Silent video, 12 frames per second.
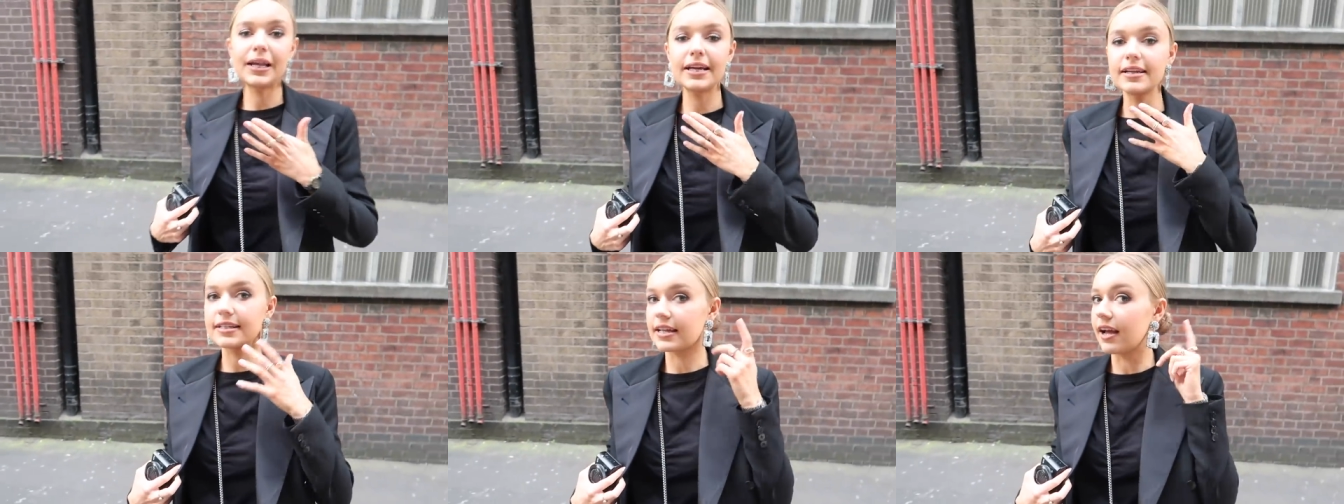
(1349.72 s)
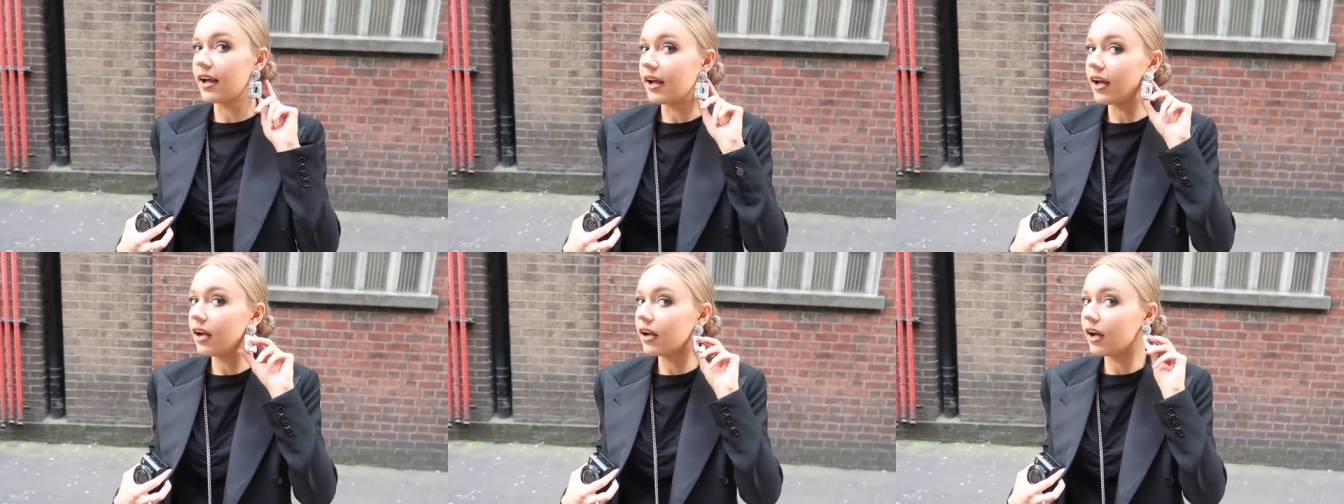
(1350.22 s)

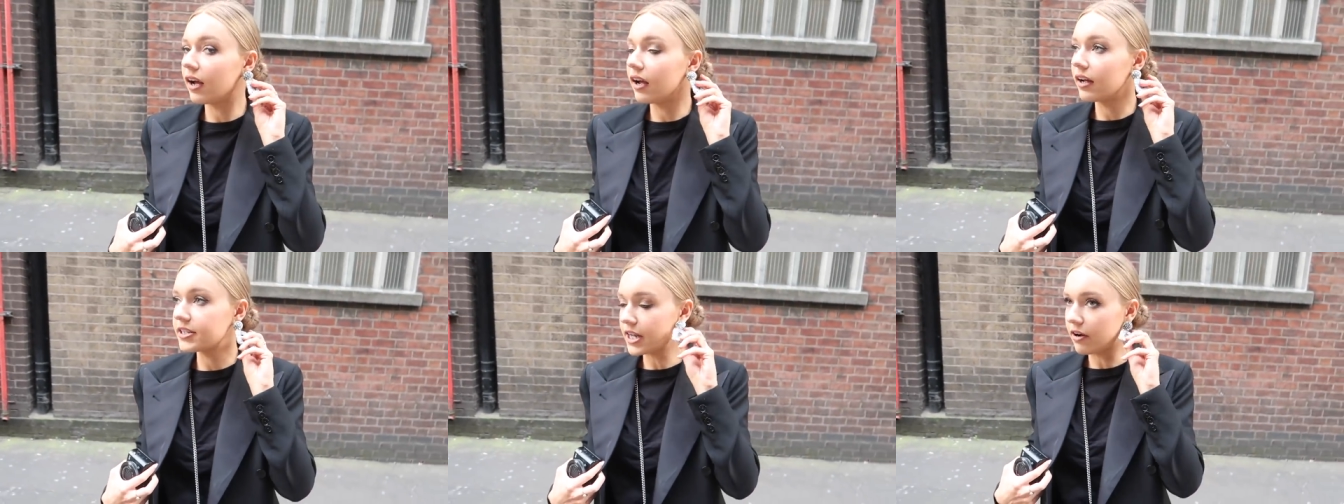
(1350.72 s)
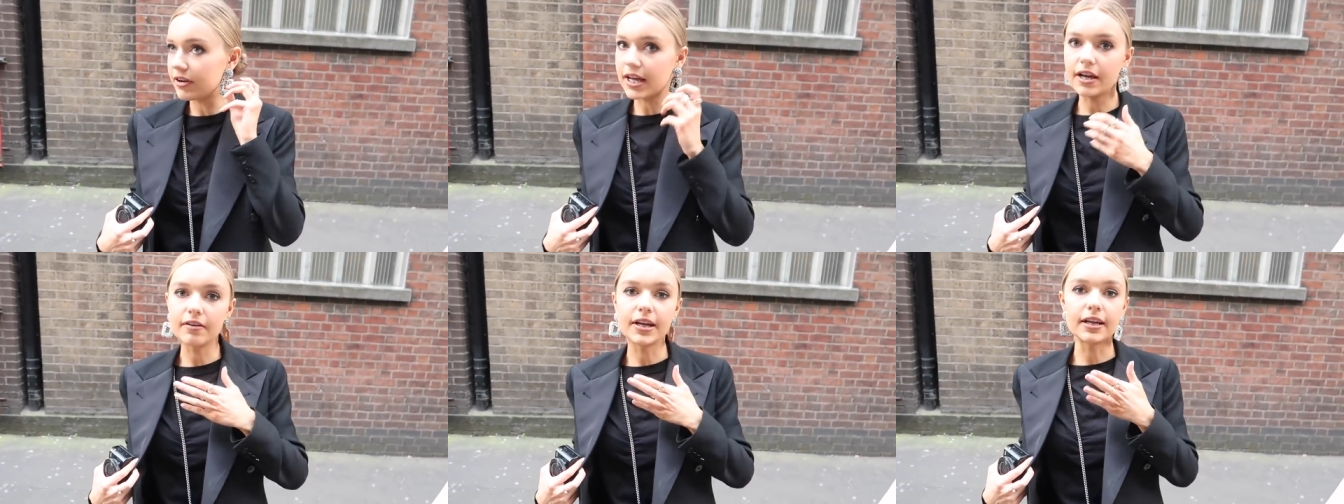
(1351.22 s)
blazer, Zara
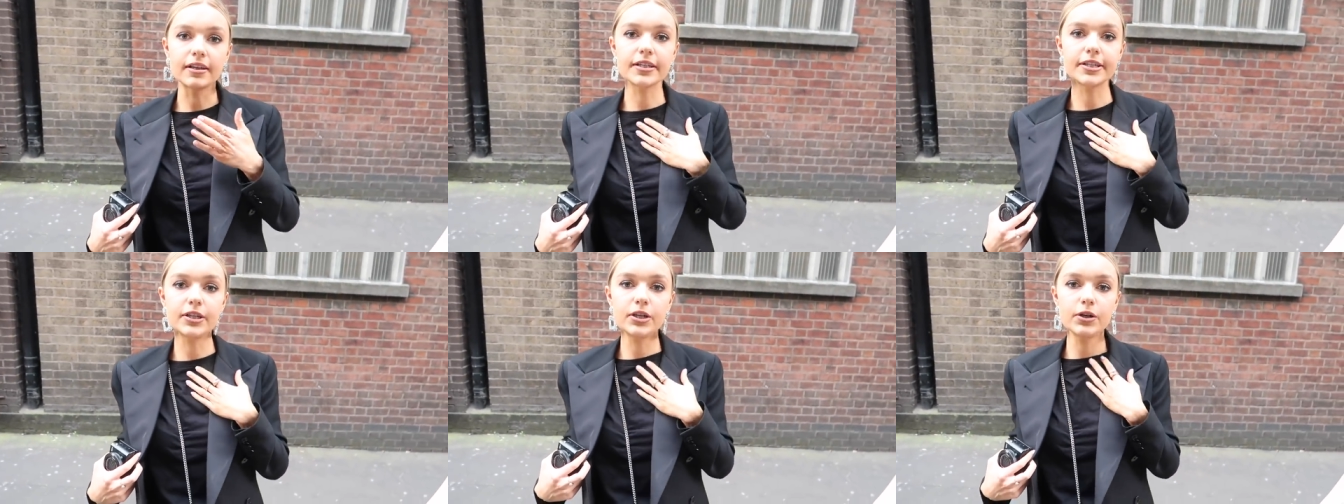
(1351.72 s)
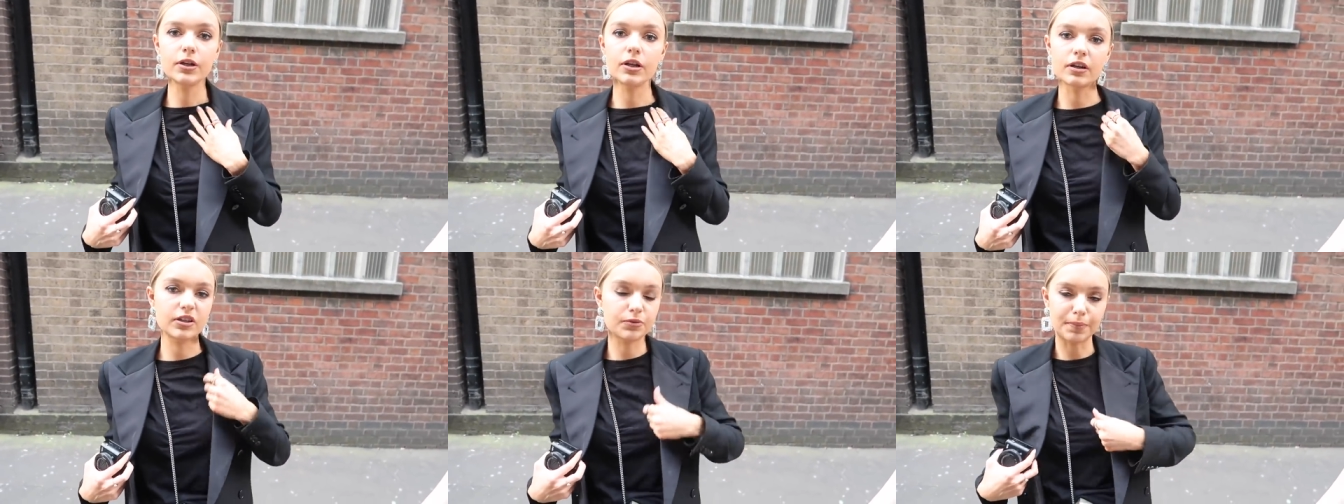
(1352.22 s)
earrings, new
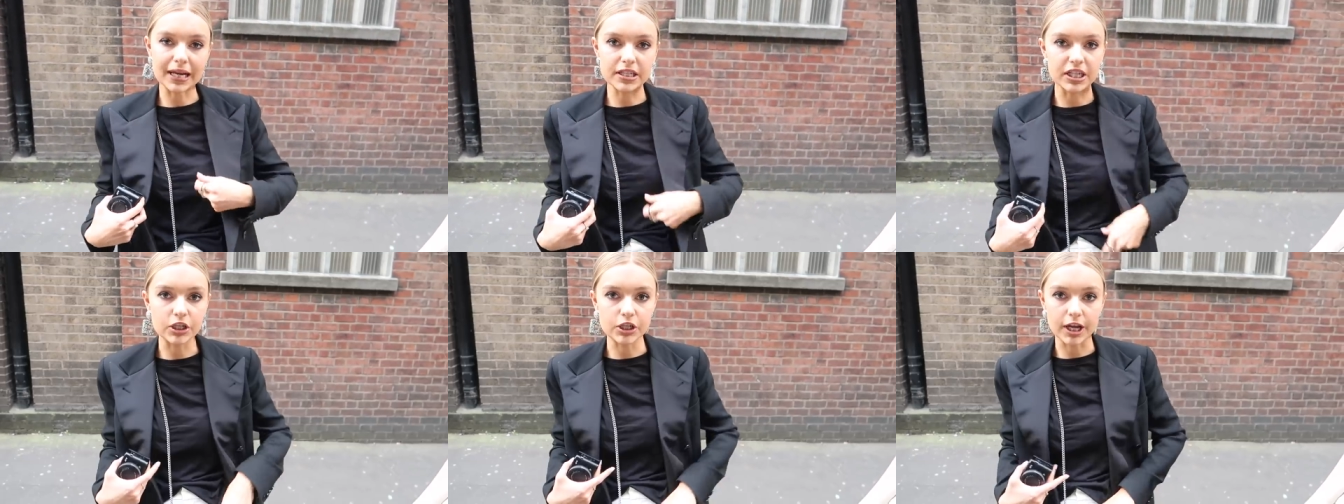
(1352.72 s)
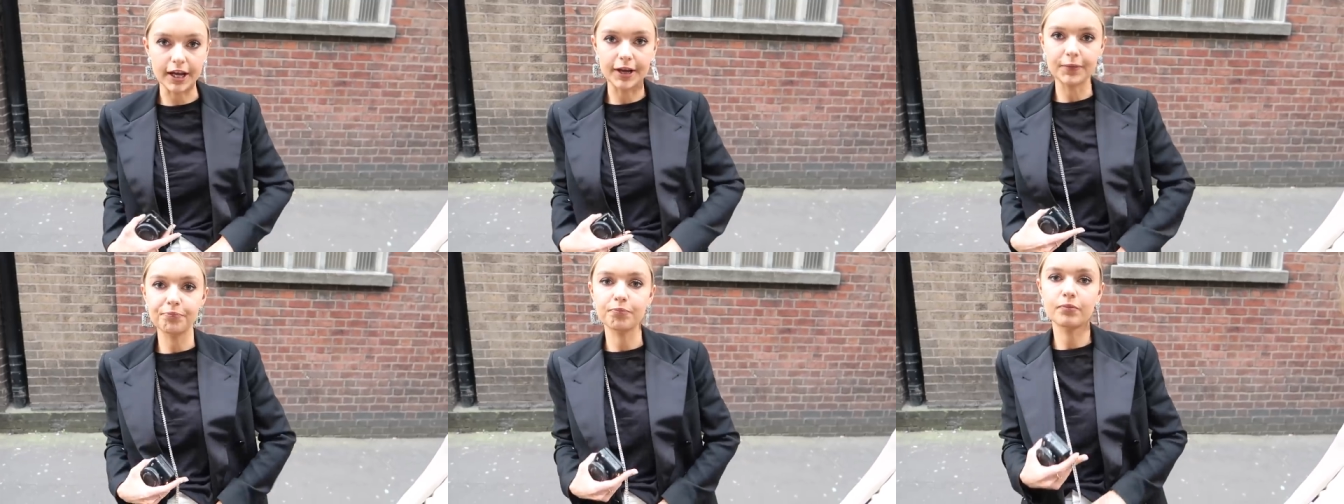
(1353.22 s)
look black
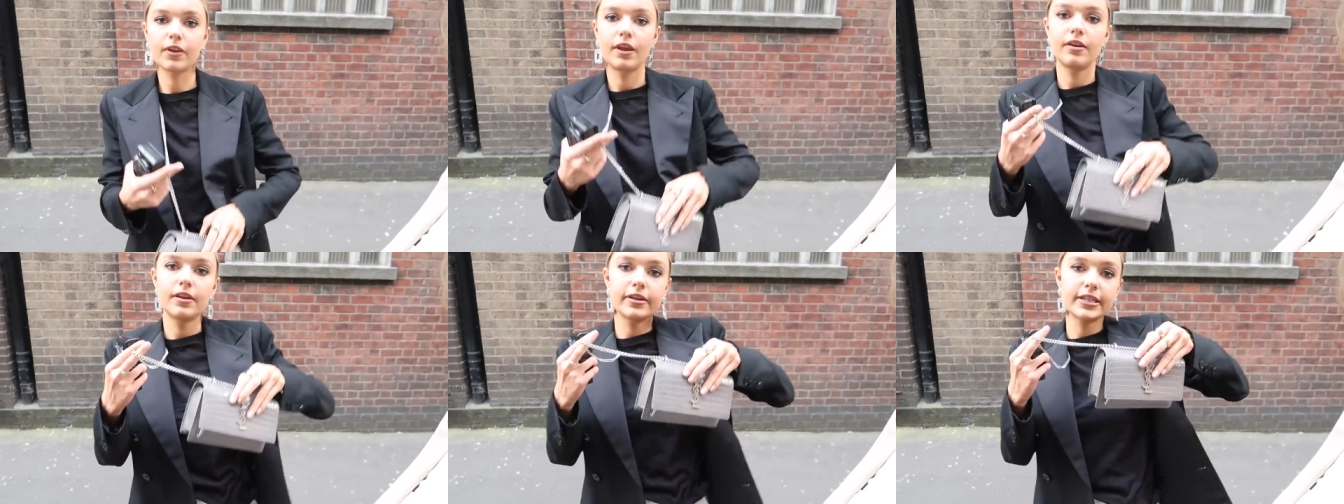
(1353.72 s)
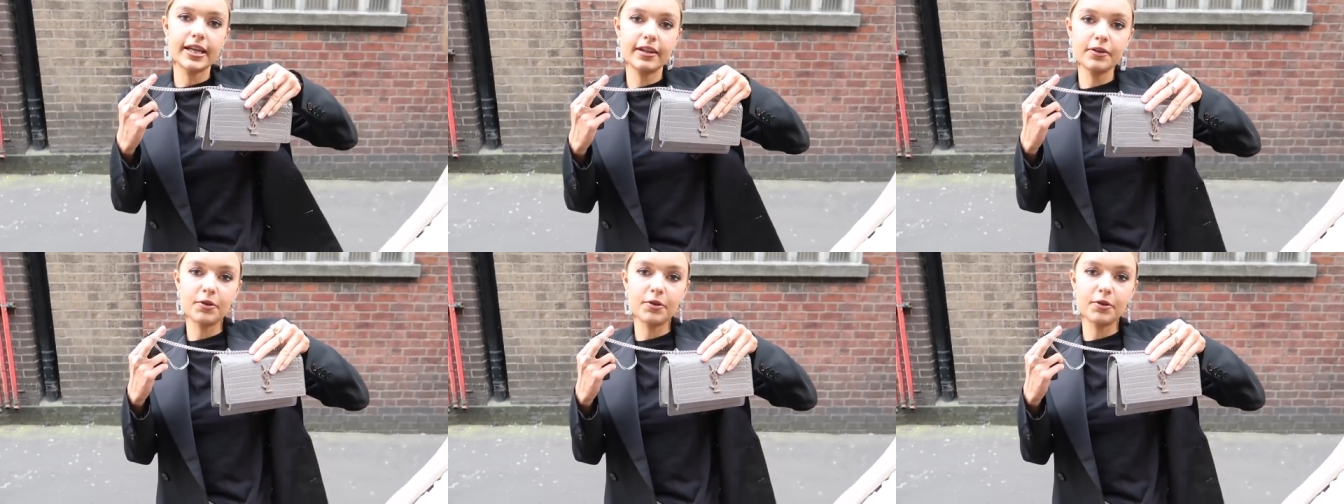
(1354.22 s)
t-shirt, Saint